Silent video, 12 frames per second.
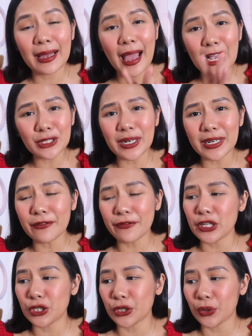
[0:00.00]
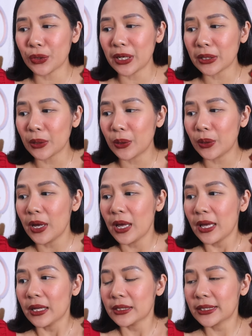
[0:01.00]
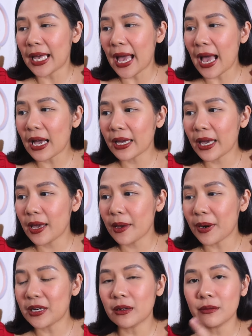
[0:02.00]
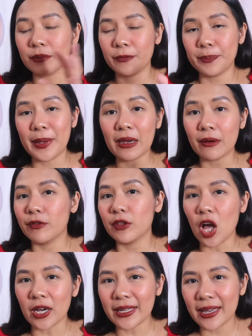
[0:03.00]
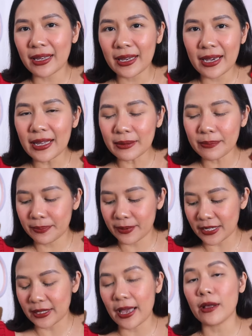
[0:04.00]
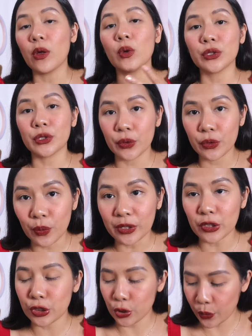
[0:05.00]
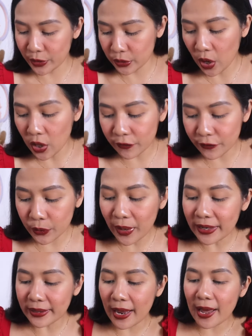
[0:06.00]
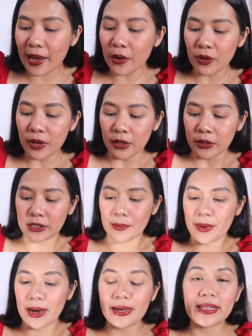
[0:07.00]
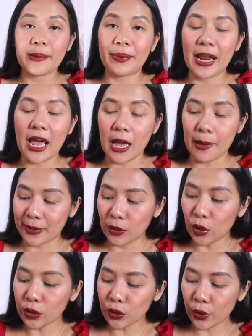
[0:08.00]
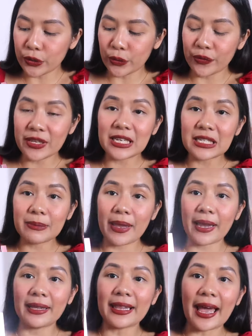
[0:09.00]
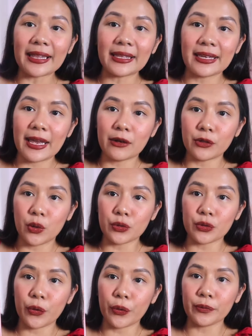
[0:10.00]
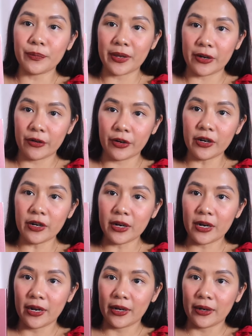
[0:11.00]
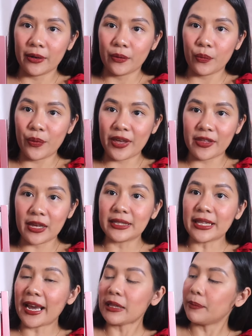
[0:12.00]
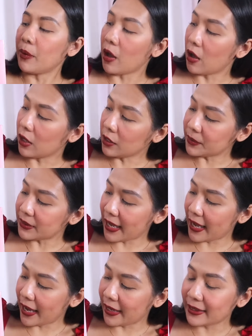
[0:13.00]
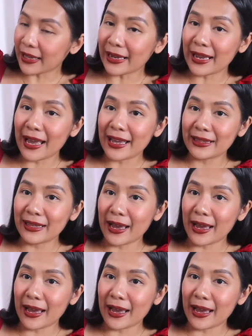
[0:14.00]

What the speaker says: actually na-feature ko na to sa aking parang pink vlogging kit. But I also want to show it to all of you right now sa mga hindi pa nakakapanood nun. So this is my Glad King rose gold mirror with 9 bulbs. And ayan